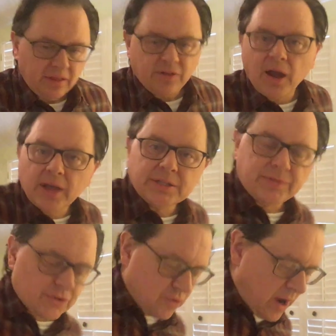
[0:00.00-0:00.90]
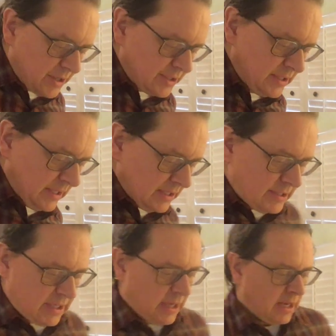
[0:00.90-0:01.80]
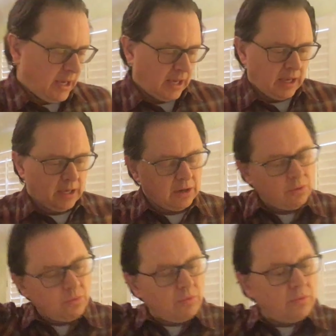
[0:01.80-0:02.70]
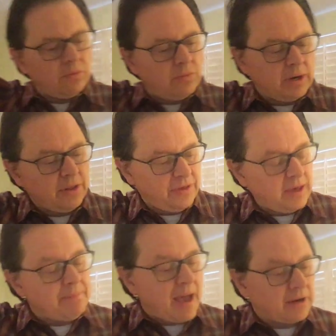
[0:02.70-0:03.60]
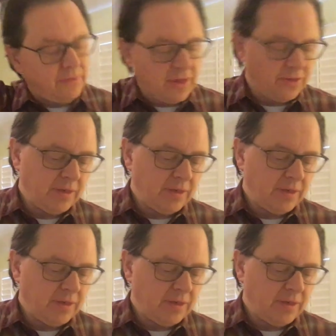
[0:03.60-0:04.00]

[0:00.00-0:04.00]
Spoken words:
these kinds of atrocities. What is the impact of this?